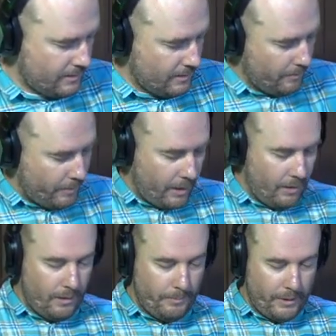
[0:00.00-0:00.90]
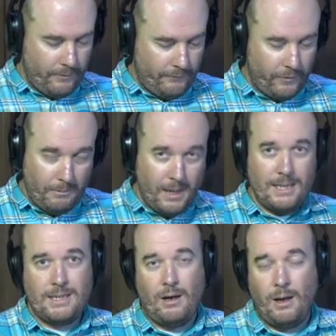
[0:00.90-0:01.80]
But for the
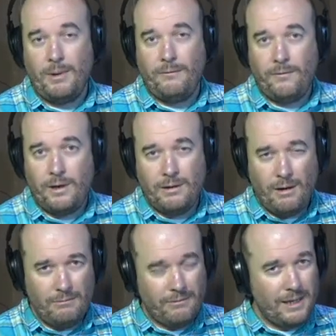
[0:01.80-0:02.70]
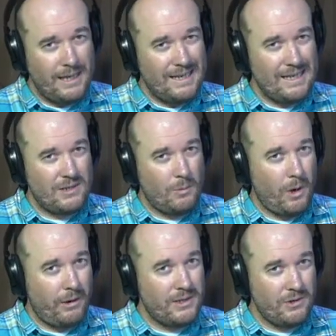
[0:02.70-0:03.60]
meantime, if you don't really need to
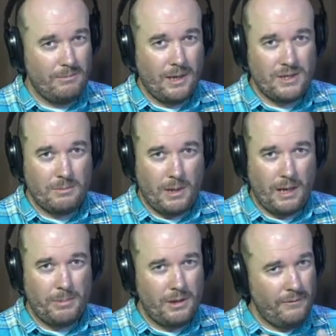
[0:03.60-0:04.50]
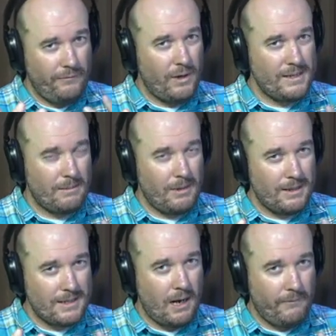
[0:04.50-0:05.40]
worry too much about it, but you got to find something
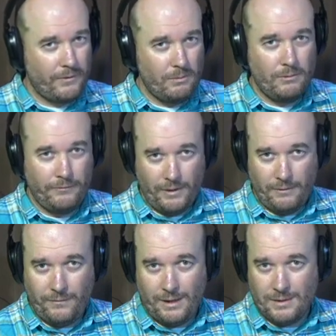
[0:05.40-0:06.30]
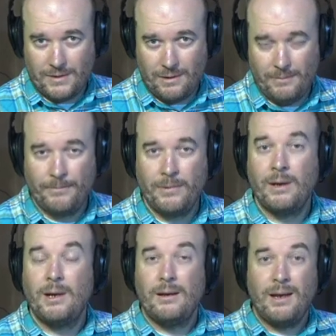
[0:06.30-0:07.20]
that's comfortable for your fingers, all right?
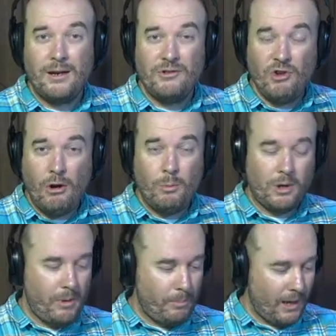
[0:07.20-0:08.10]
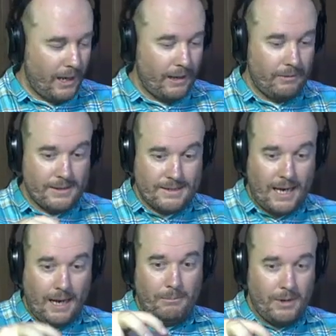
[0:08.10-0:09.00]
Now you don't want to be playing the
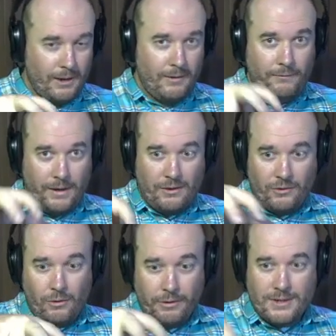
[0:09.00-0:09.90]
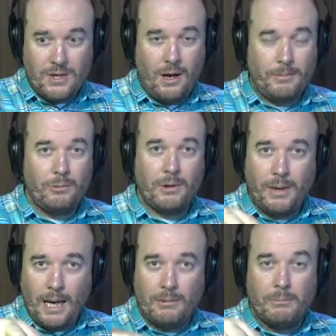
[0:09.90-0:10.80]
same fingers all the time. You want to be
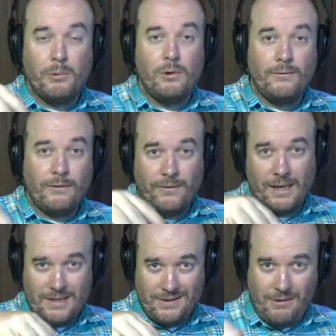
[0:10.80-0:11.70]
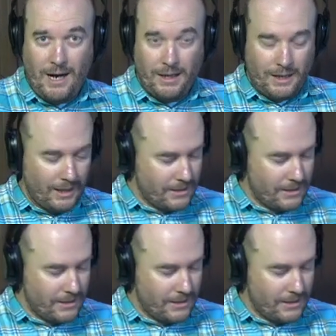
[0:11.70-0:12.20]
able to move your fingers around, okay?